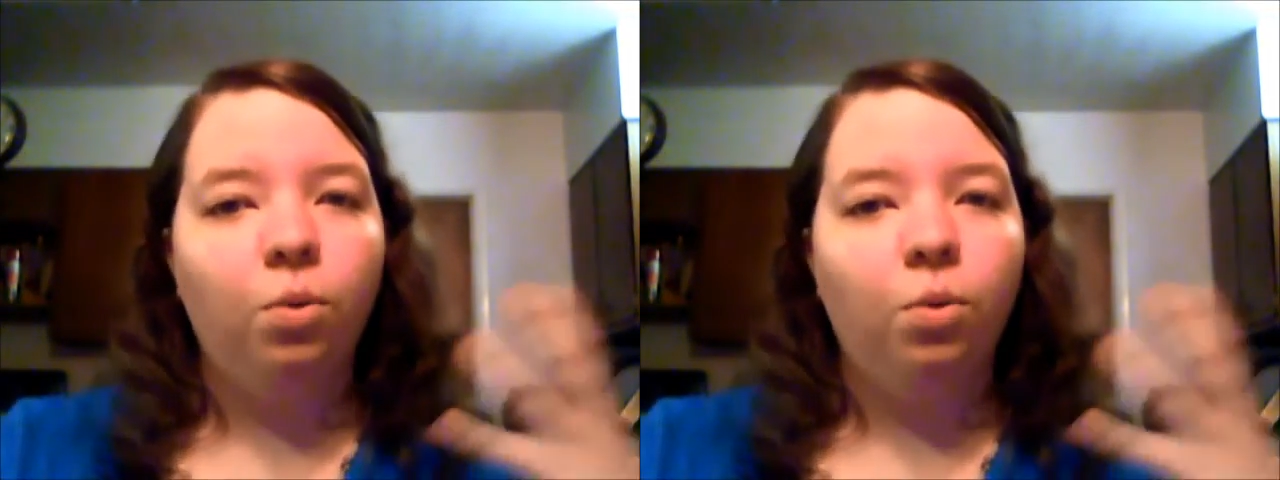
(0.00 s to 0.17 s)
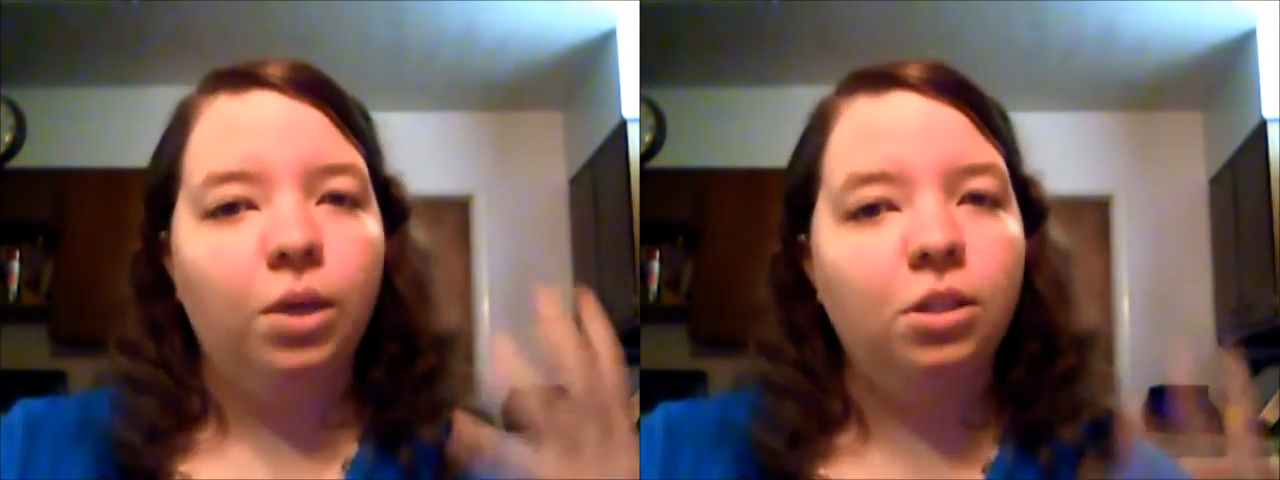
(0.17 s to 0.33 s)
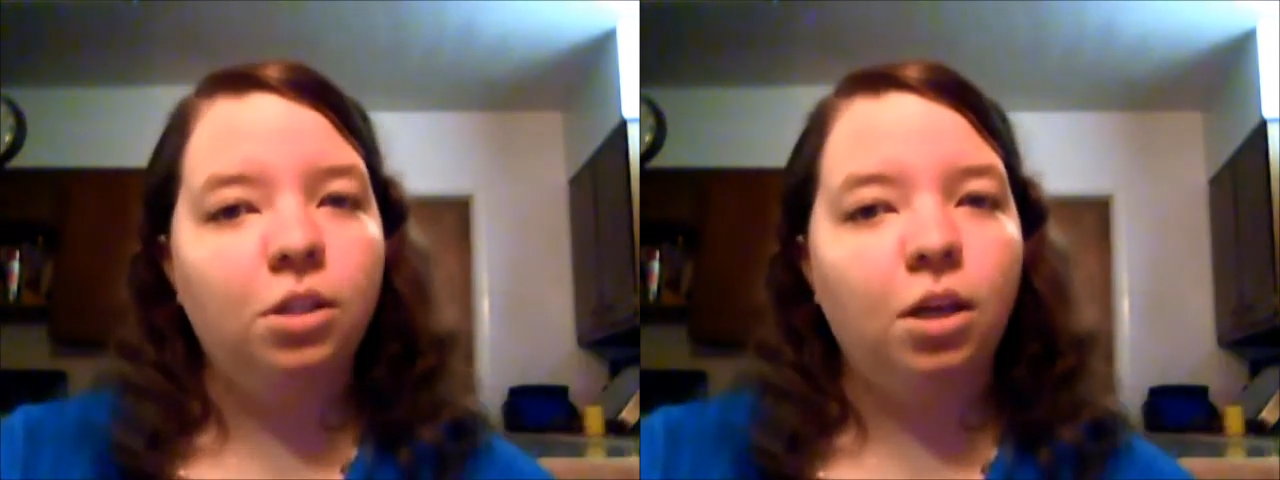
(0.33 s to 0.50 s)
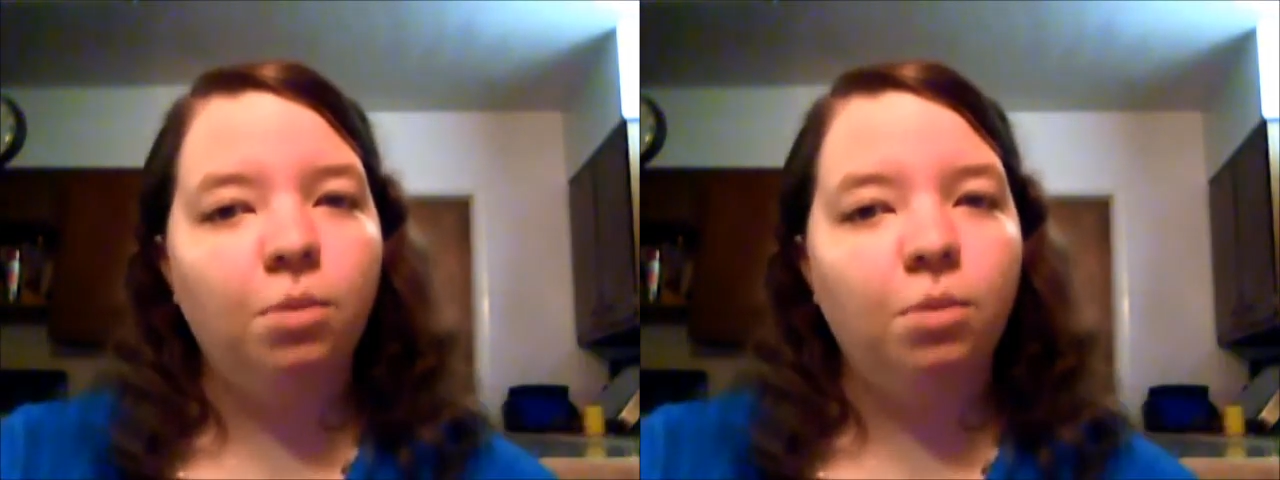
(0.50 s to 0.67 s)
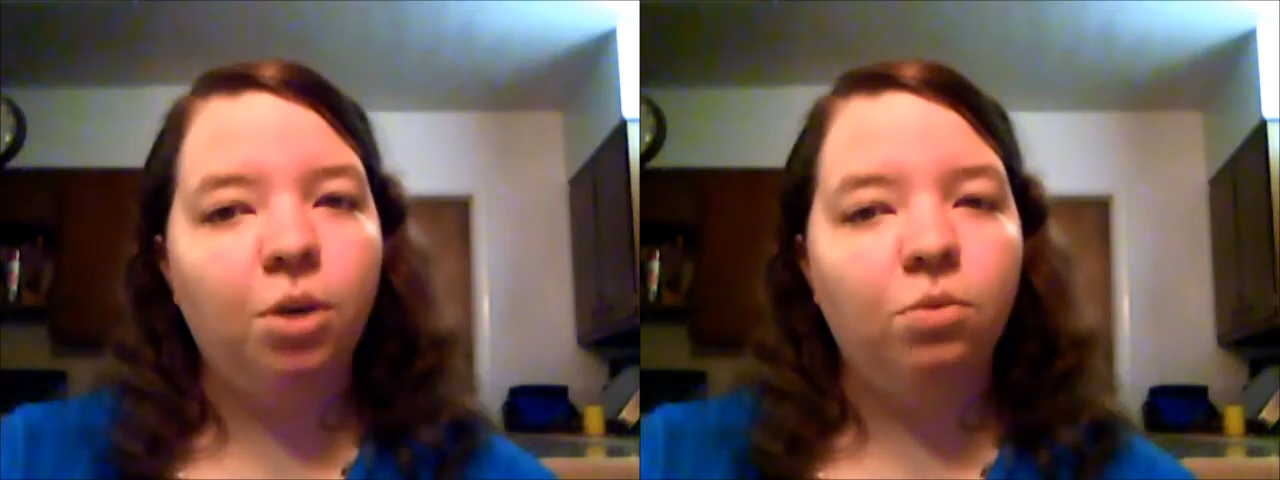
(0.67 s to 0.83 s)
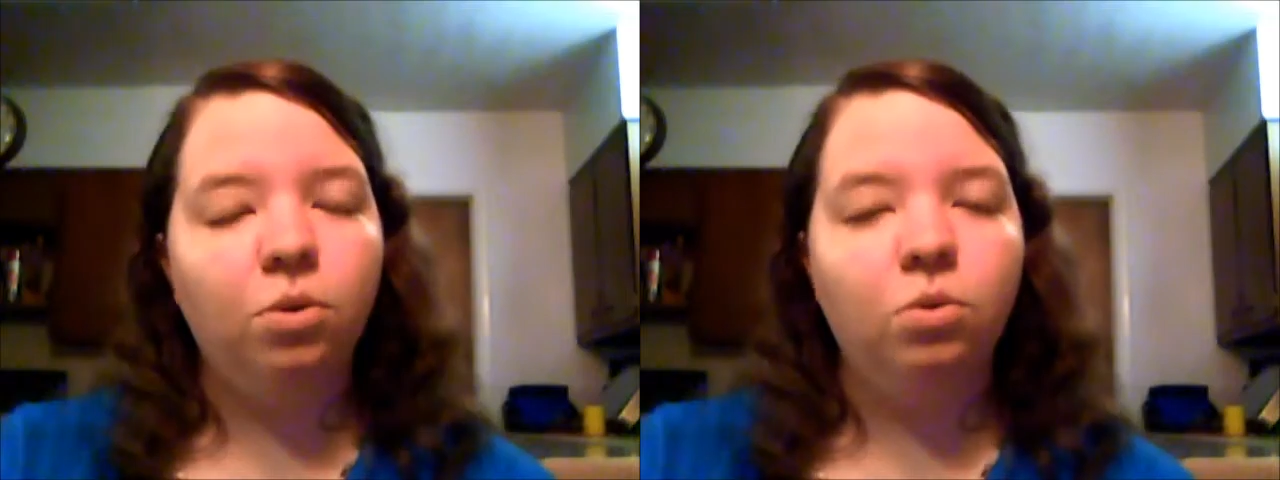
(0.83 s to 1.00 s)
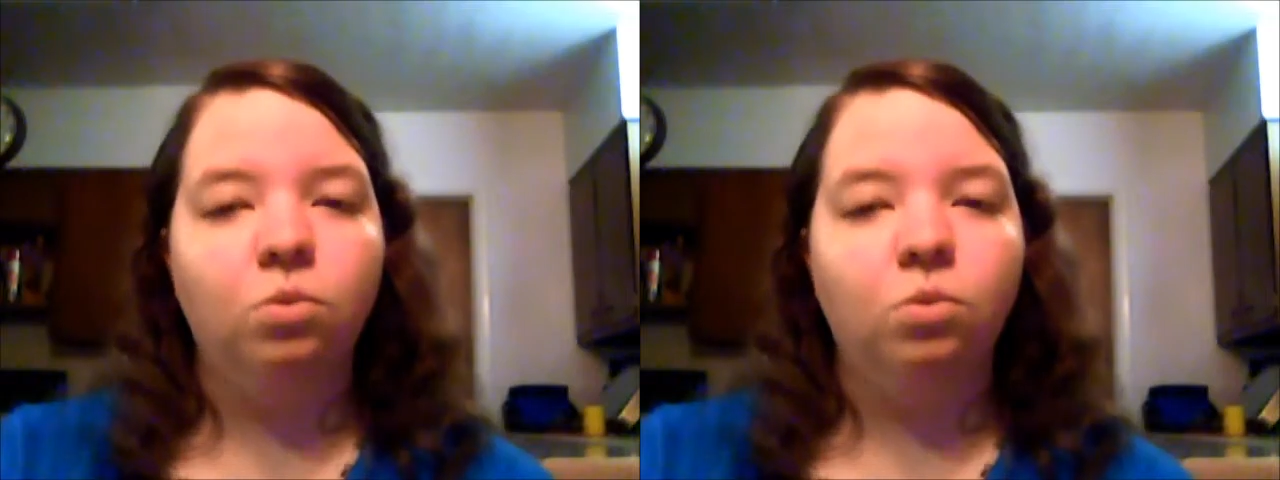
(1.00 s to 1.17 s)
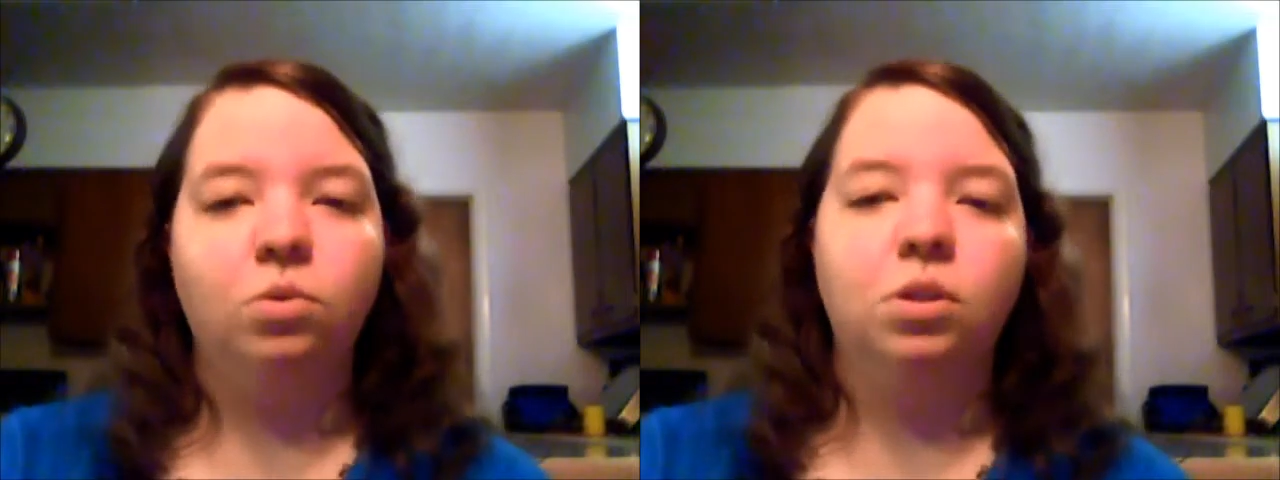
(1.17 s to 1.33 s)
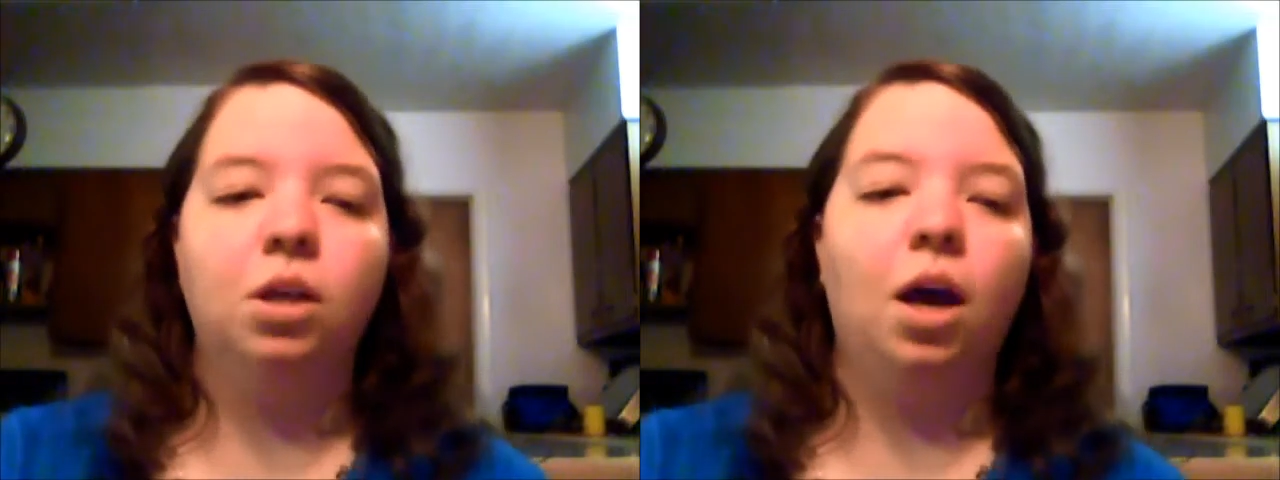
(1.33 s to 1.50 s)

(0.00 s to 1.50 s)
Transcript: when I study my runes,